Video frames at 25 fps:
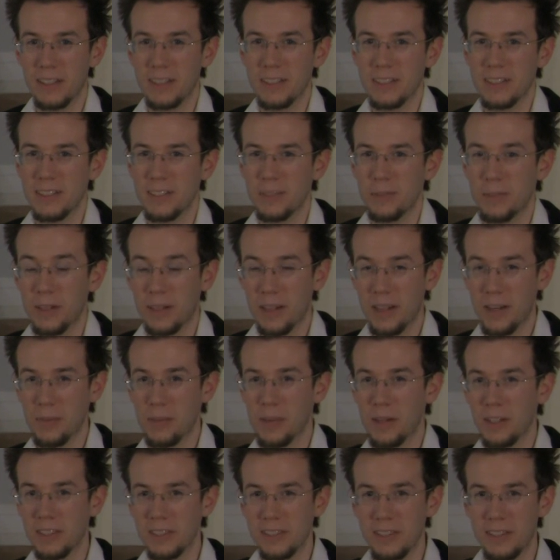and see what kind
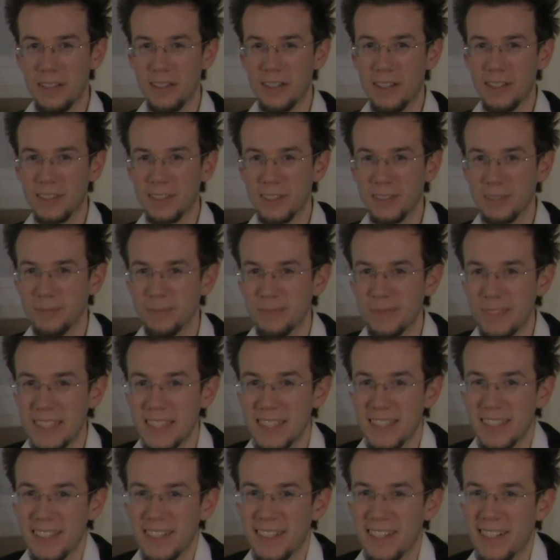of marks you got.
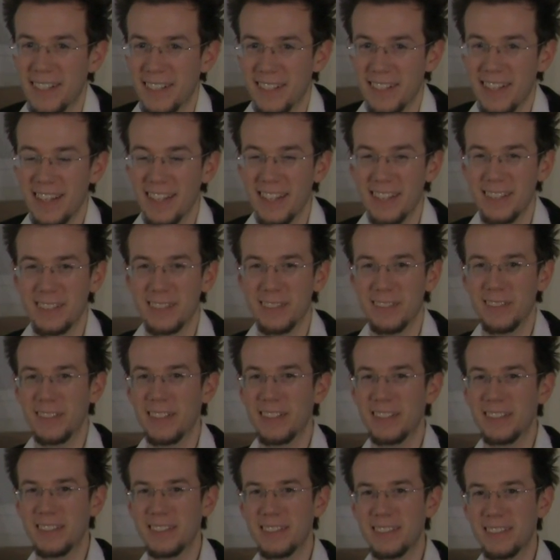All right, so
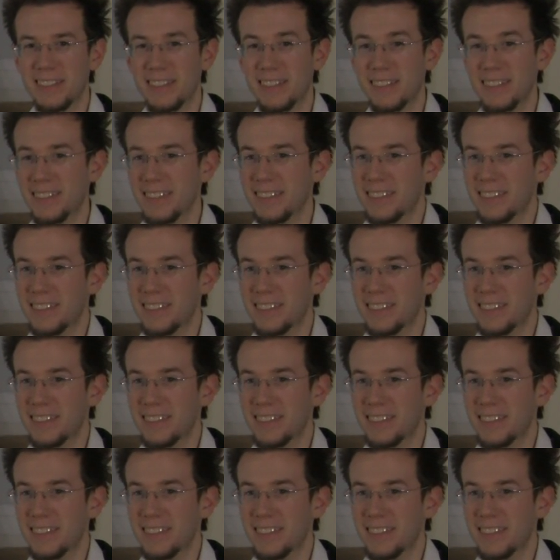let's